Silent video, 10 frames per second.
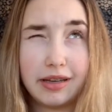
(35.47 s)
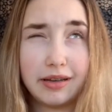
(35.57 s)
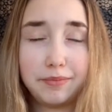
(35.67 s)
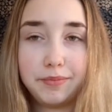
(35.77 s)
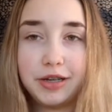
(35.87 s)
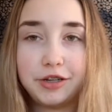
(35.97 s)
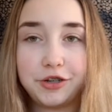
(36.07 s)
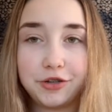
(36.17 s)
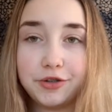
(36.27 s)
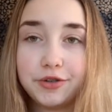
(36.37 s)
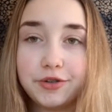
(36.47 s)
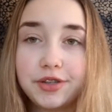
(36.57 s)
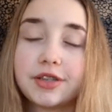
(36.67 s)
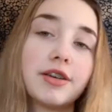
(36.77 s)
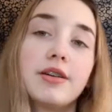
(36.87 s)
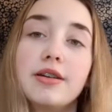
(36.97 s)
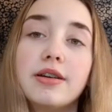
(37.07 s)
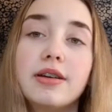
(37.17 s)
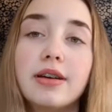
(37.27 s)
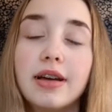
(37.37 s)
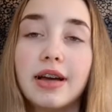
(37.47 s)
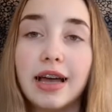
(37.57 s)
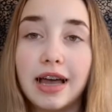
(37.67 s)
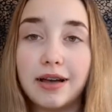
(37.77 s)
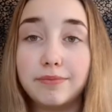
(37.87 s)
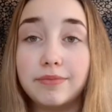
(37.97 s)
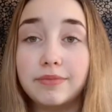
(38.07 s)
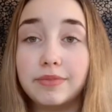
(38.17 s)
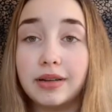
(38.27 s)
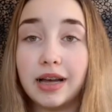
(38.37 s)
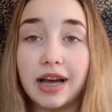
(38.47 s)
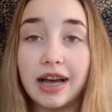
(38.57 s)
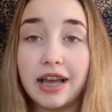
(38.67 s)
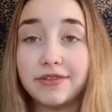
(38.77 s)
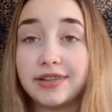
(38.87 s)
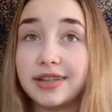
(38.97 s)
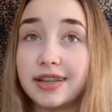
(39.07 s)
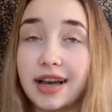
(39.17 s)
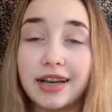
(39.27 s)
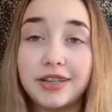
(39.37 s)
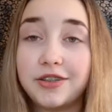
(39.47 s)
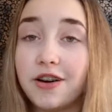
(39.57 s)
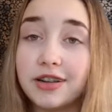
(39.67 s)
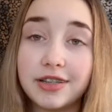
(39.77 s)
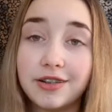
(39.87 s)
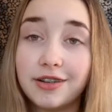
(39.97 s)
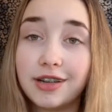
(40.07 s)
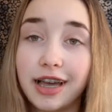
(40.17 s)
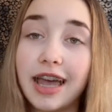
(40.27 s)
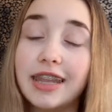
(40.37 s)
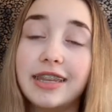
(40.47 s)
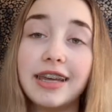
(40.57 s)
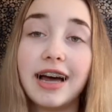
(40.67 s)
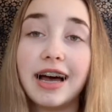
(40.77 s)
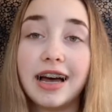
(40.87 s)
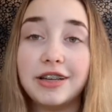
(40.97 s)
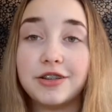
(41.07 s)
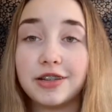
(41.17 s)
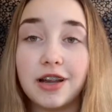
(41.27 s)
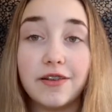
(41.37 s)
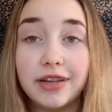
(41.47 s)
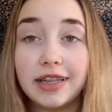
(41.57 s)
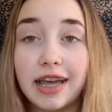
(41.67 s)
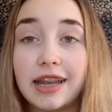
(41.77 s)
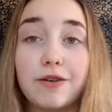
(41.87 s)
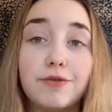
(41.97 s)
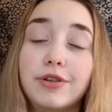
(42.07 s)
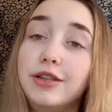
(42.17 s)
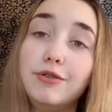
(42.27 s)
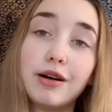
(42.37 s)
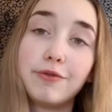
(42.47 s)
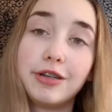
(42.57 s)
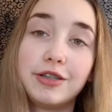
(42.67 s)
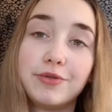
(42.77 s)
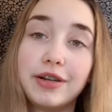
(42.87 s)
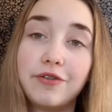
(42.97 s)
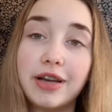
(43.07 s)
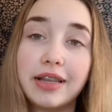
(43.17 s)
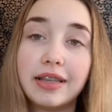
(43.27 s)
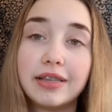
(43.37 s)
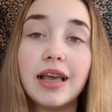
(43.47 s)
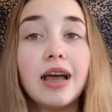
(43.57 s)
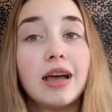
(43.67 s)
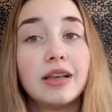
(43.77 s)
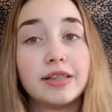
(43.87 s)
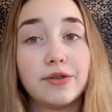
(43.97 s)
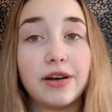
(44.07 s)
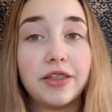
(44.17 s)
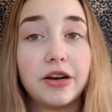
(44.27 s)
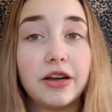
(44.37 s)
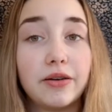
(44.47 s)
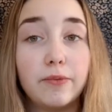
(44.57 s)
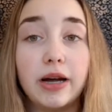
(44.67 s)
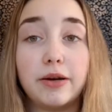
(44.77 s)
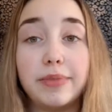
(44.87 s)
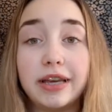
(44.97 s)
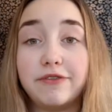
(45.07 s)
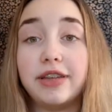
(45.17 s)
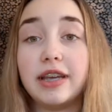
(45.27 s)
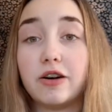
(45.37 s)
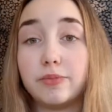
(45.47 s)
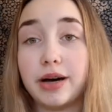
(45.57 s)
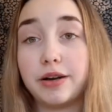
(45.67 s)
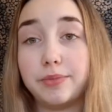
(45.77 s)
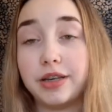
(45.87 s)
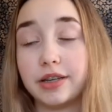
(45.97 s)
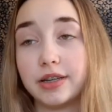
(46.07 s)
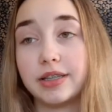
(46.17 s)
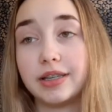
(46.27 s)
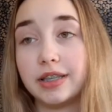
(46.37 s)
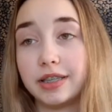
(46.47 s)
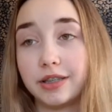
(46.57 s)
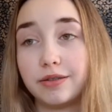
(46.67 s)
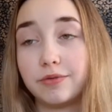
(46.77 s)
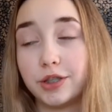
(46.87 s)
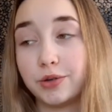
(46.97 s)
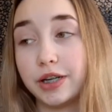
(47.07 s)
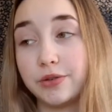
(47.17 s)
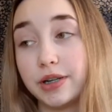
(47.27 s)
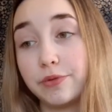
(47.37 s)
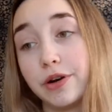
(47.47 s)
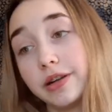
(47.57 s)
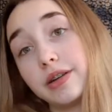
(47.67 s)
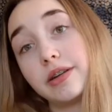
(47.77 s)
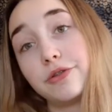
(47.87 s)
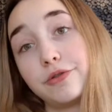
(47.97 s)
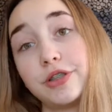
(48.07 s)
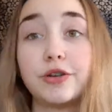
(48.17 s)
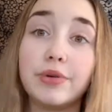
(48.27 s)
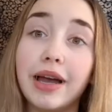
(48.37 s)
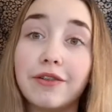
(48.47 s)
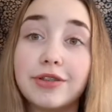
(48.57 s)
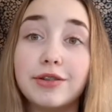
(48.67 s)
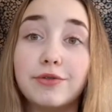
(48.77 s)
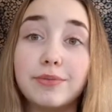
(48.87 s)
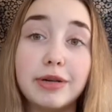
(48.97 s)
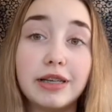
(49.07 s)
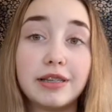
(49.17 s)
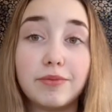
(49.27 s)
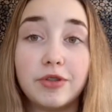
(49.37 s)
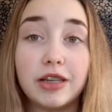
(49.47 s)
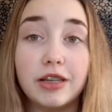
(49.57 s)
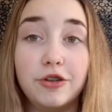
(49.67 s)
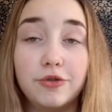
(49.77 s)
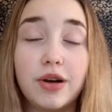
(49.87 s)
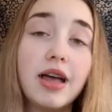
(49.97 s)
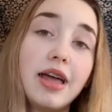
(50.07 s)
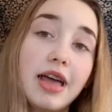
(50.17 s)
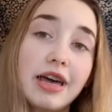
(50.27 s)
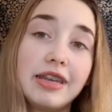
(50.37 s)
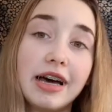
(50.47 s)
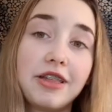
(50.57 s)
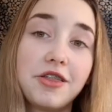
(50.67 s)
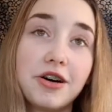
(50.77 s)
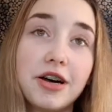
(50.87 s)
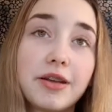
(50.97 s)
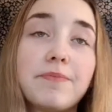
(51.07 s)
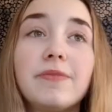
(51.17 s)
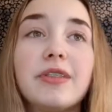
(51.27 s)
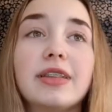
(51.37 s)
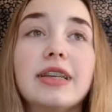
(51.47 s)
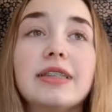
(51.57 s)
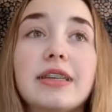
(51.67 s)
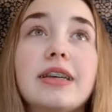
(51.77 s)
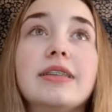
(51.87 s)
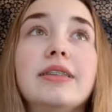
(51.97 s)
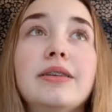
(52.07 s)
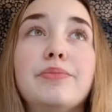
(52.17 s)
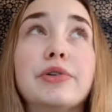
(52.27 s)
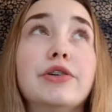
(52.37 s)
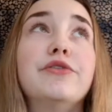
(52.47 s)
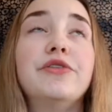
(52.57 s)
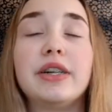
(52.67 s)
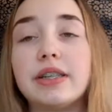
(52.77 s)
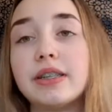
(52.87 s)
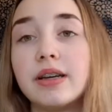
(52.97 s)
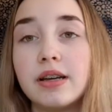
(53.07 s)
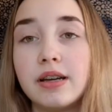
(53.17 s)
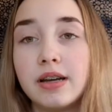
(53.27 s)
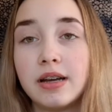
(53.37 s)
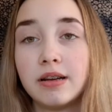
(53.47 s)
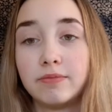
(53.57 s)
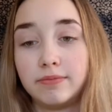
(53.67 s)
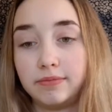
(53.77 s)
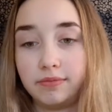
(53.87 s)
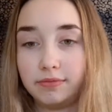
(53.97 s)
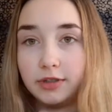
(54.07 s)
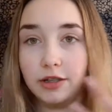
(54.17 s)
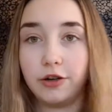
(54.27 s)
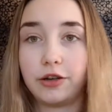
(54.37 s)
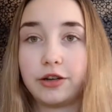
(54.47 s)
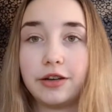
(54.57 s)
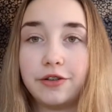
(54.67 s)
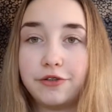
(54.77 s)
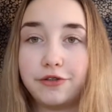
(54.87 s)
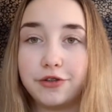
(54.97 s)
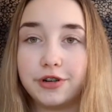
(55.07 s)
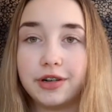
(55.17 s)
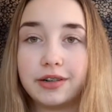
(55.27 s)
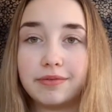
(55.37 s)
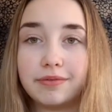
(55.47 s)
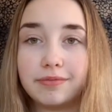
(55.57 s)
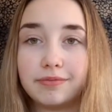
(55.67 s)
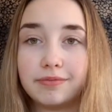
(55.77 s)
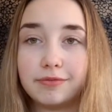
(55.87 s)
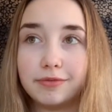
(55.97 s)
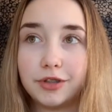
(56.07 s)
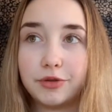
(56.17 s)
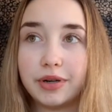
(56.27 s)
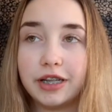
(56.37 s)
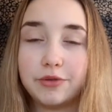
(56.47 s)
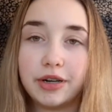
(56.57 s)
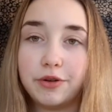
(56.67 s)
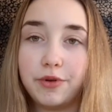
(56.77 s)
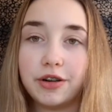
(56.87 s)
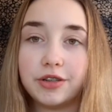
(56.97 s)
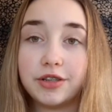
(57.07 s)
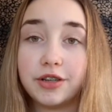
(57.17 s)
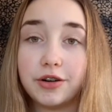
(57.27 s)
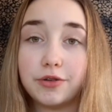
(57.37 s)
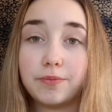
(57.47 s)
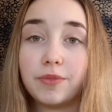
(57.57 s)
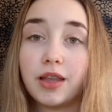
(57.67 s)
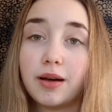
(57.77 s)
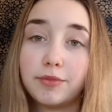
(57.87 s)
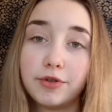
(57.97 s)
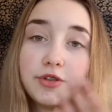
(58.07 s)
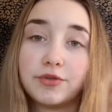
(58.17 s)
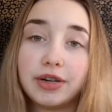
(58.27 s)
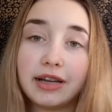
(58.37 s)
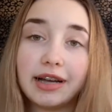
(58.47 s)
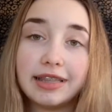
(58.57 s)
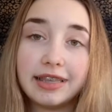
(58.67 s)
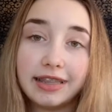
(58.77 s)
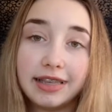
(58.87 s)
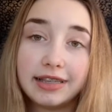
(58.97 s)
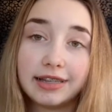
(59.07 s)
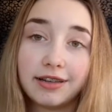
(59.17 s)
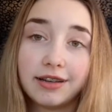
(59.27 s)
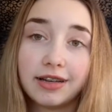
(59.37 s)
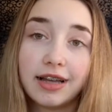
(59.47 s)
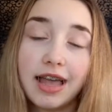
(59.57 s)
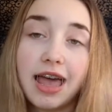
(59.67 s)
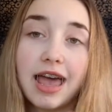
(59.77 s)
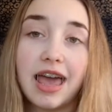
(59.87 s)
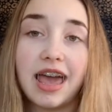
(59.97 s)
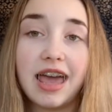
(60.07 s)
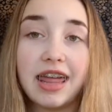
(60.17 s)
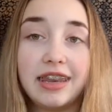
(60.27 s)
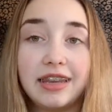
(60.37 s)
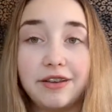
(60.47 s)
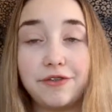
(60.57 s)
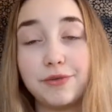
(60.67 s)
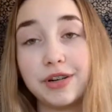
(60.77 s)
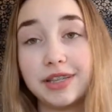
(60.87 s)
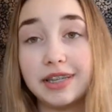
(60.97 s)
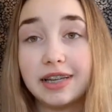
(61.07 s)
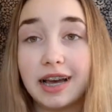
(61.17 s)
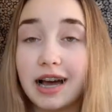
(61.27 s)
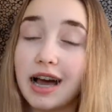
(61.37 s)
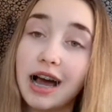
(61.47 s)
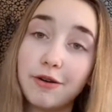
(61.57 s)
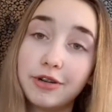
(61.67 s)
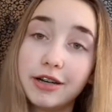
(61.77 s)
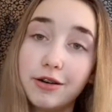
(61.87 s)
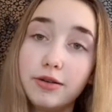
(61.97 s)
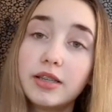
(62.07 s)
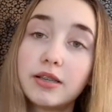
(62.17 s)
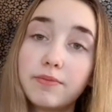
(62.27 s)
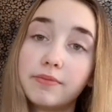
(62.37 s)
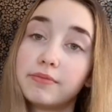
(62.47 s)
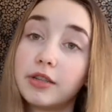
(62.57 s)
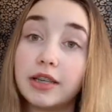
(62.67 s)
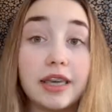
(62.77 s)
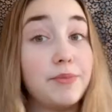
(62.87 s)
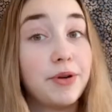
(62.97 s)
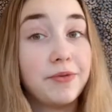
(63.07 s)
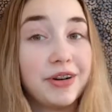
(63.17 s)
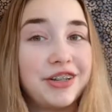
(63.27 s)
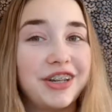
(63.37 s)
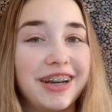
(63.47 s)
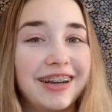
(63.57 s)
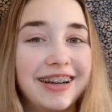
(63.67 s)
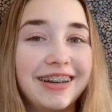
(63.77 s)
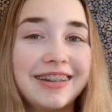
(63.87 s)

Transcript: Mmmmitchell's. I saw this look and I just loved it, and I knew I wanted to recreate this. So I thought, why not make a video about it, because it's 2021, so we have to make something new. And I thought this is the perfect look for 2021. So I'm going to recreate this look. And if you want to see how it goes, keep on watching.